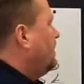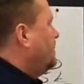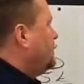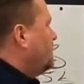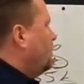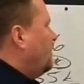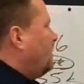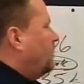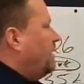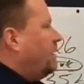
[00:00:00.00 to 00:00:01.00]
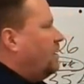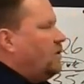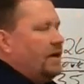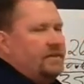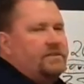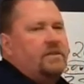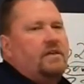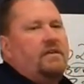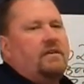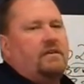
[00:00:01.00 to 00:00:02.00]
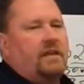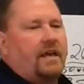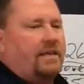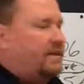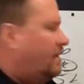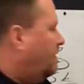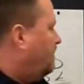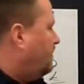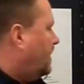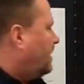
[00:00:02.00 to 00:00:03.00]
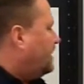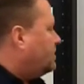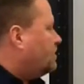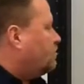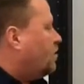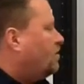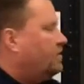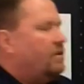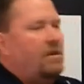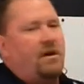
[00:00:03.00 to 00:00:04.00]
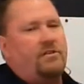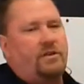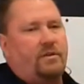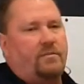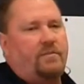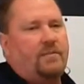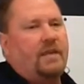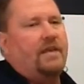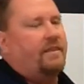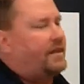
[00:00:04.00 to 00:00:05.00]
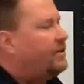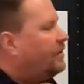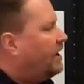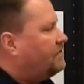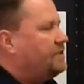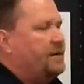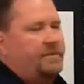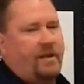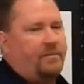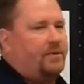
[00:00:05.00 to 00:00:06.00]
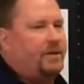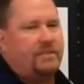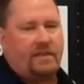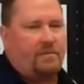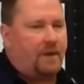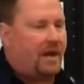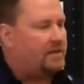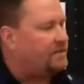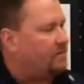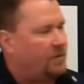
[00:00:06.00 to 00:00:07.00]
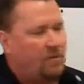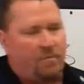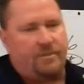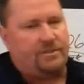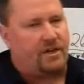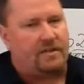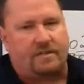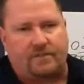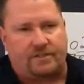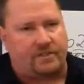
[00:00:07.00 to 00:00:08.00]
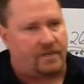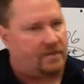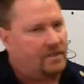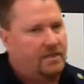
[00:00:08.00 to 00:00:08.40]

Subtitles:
So what we know is that markets grow in the long term. They do have temporary setbacks, and we won't be shocked if there's a